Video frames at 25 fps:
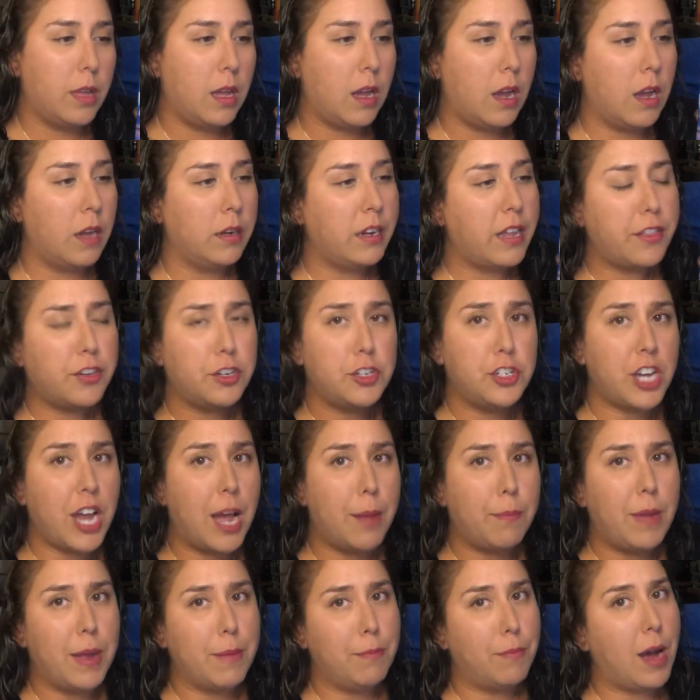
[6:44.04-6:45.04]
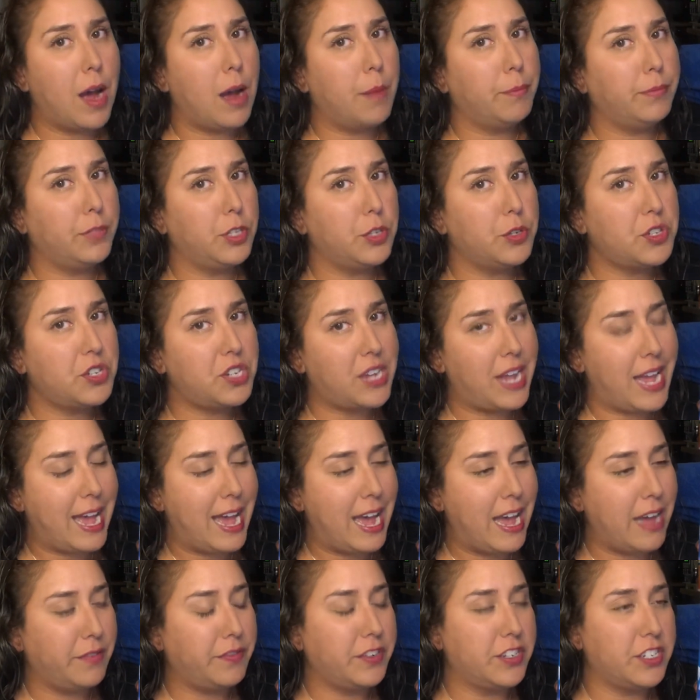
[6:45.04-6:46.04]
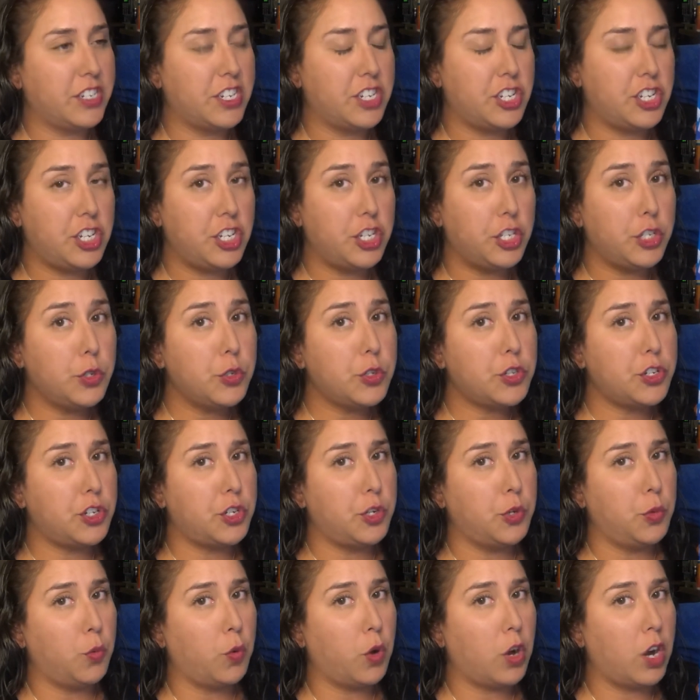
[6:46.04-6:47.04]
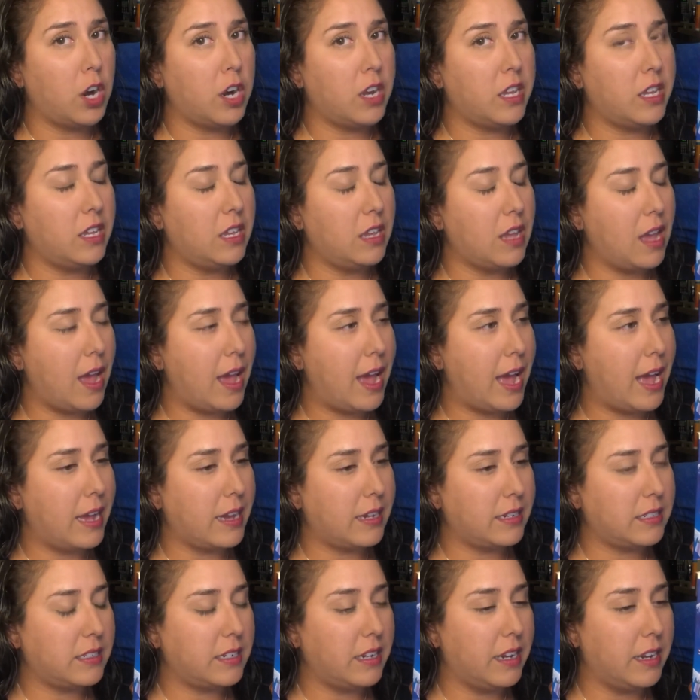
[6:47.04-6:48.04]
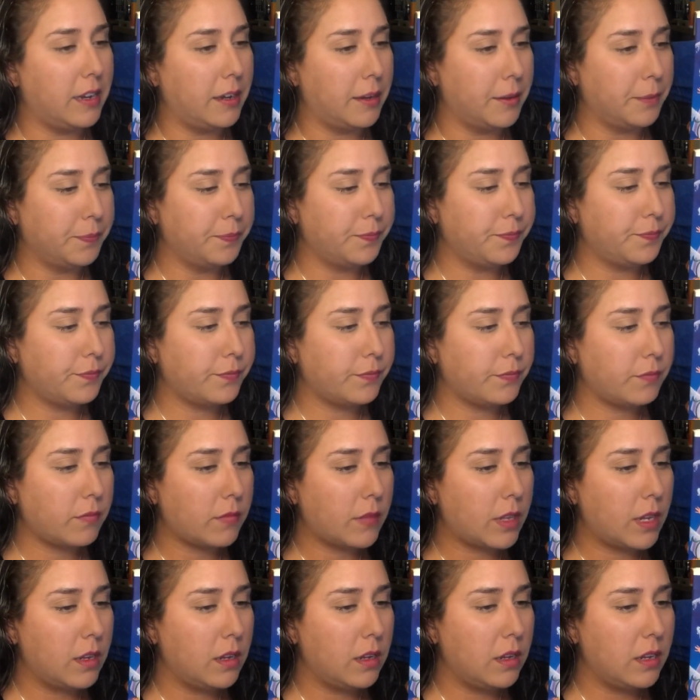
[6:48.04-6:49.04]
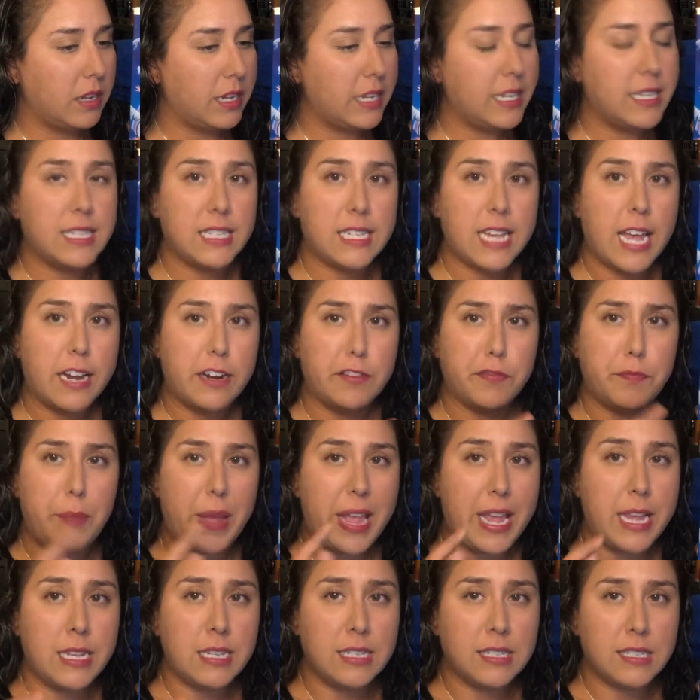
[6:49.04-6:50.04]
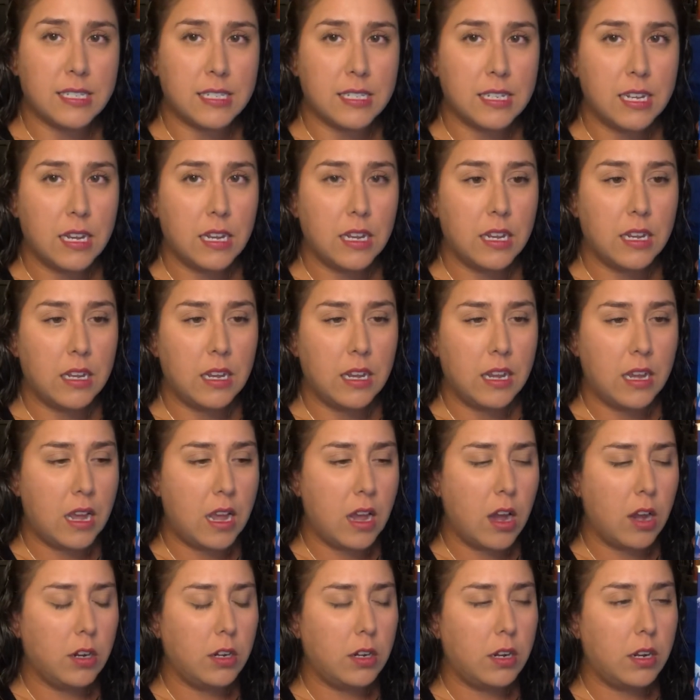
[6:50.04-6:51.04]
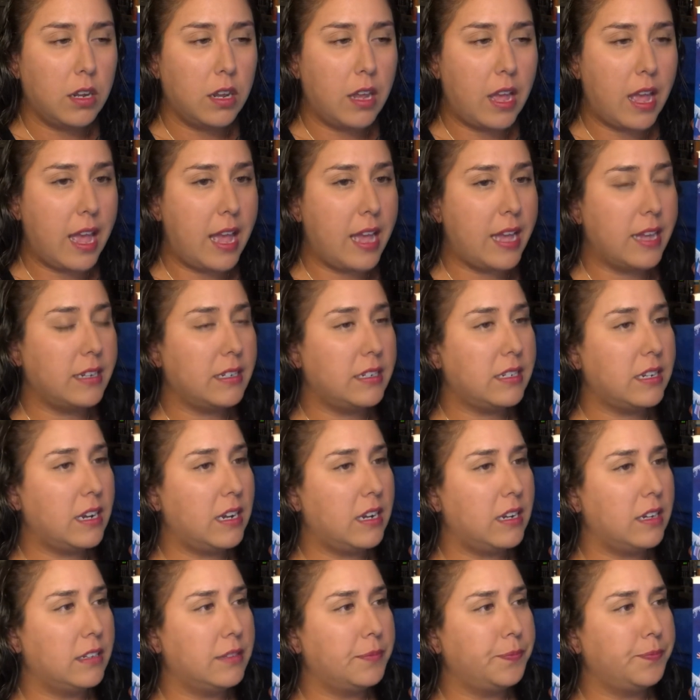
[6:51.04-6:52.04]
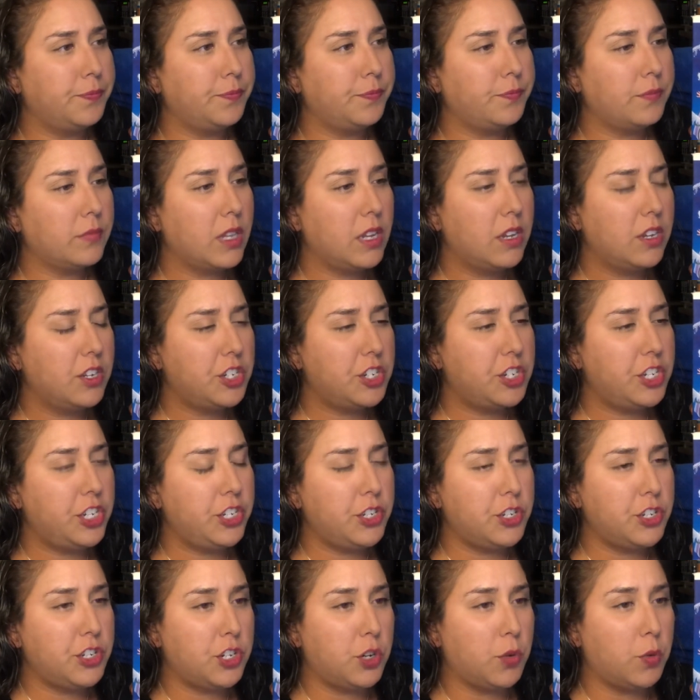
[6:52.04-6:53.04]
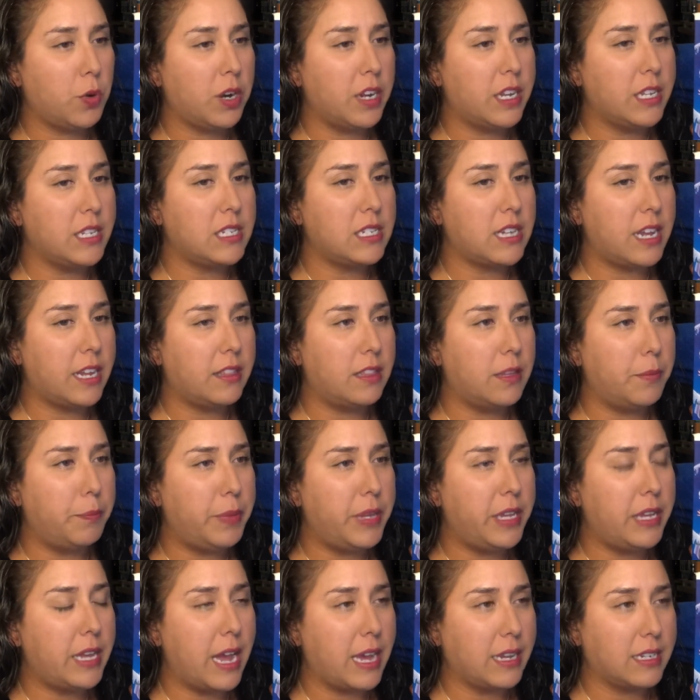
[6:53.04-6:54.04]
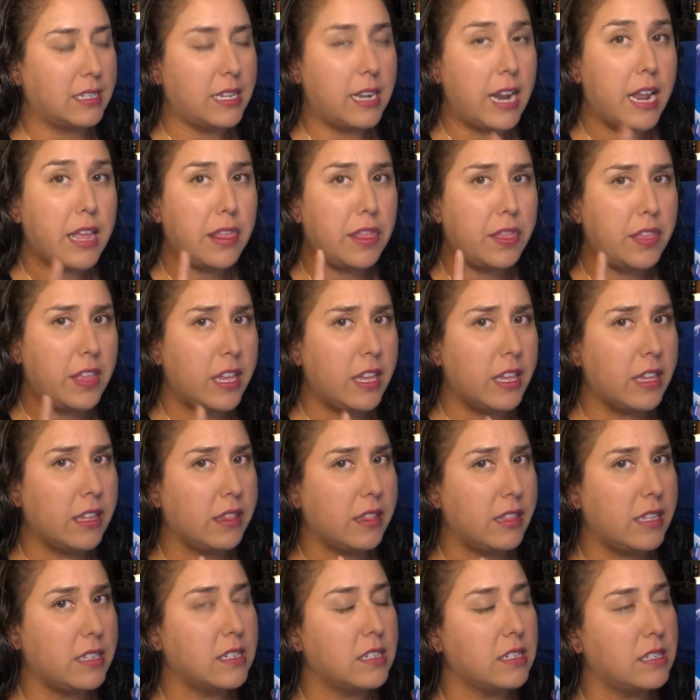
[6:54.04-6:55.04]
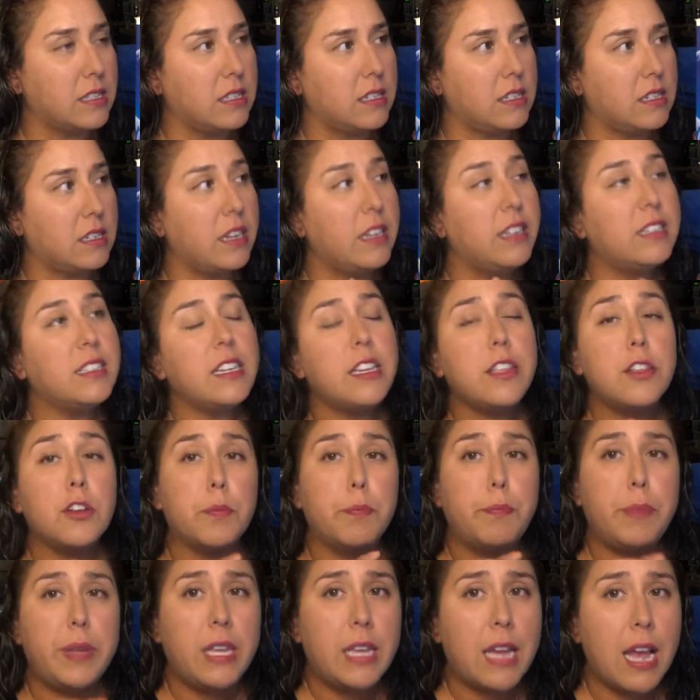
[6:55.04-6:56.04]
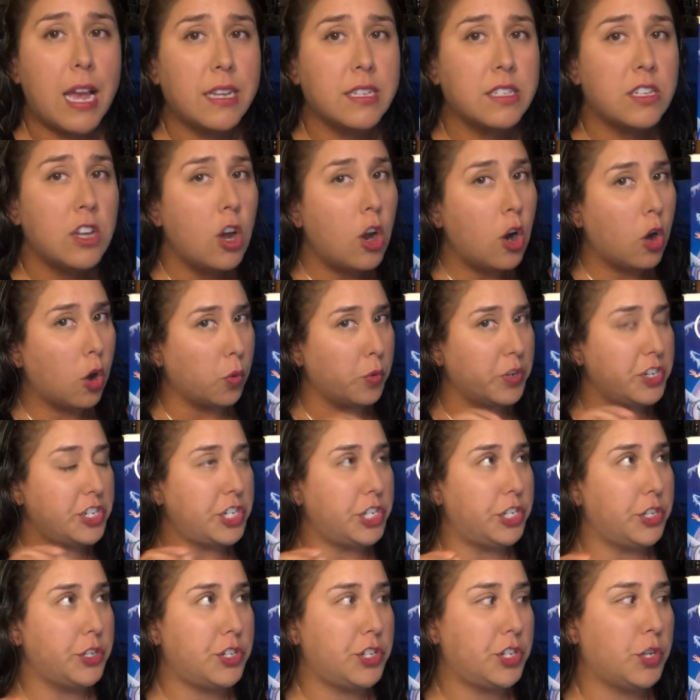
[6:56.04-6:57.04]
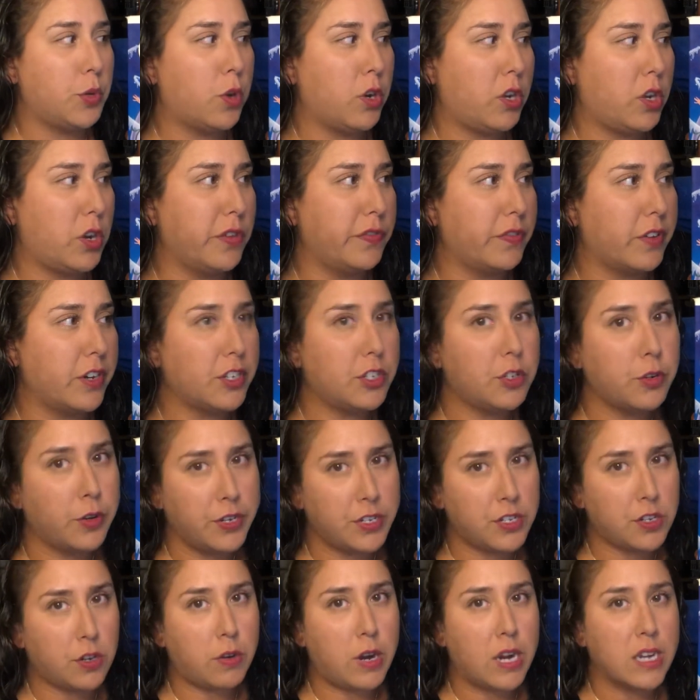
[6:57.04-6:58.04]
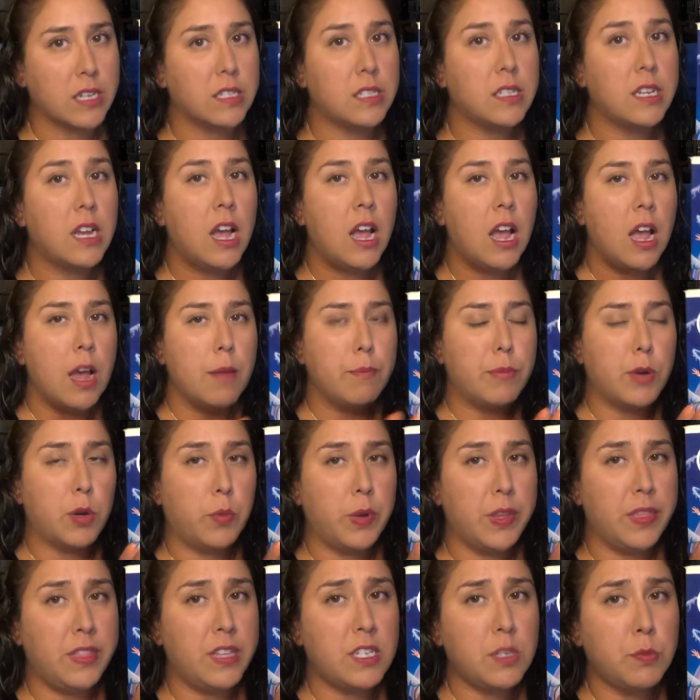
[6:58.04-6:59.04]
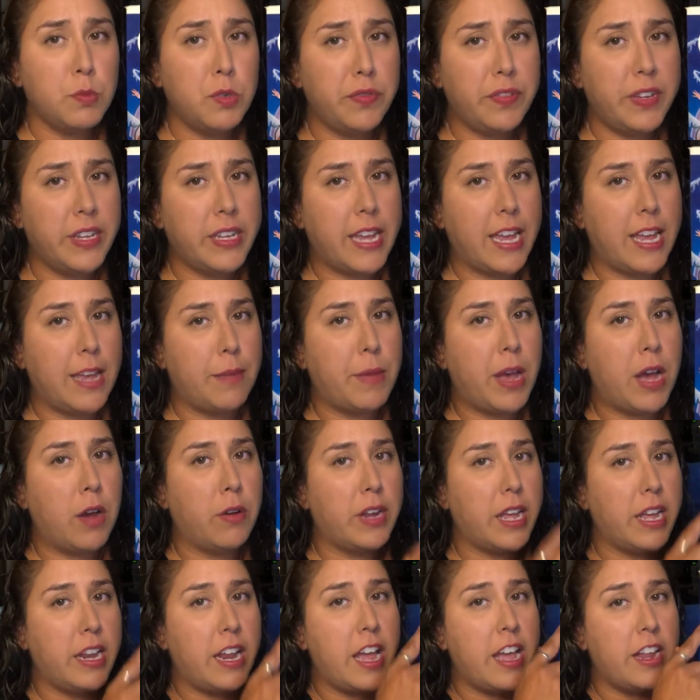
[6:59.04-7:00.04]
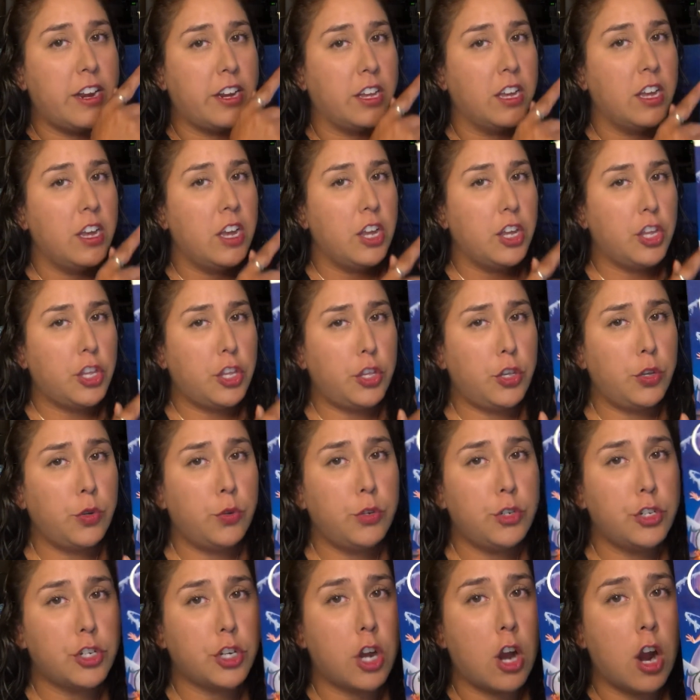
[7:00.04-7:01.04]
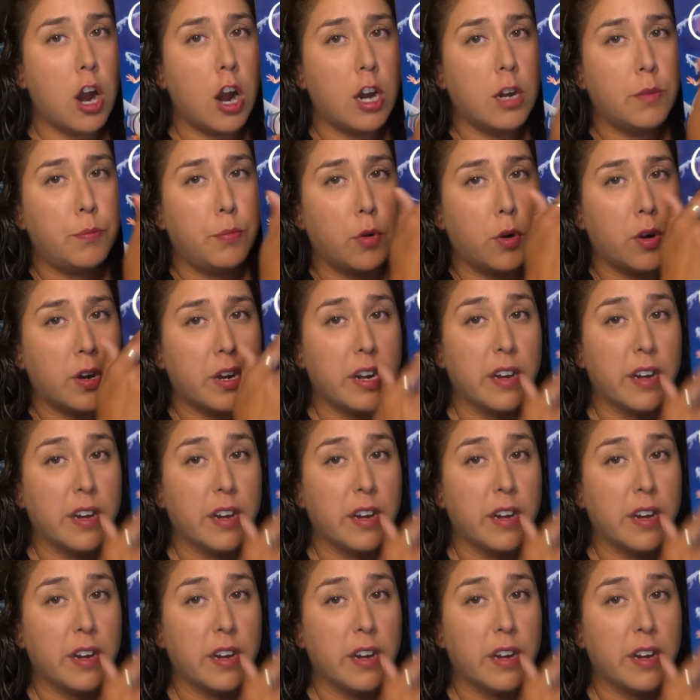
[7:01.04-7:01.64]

Another job my mom used to have is that she used to work at inside of base, and she used to work inside the BX, and I think it's either BX or when she used to work over at Toys R Us. But when this movie came out, it had a huge cardboard